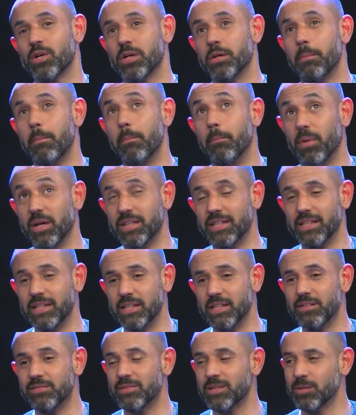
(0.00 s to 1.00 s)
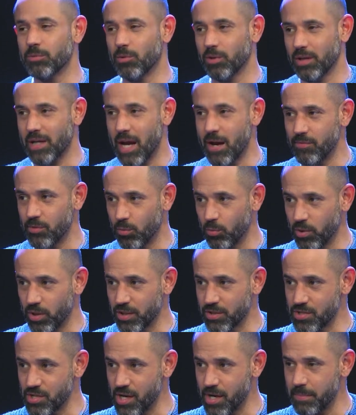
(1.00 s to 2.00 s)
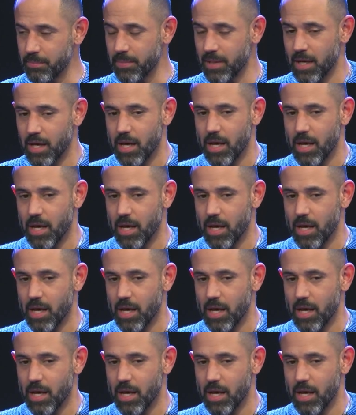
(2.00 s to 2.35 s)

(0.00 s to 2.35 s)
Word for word: and Monday evening, we're gonna have a workshop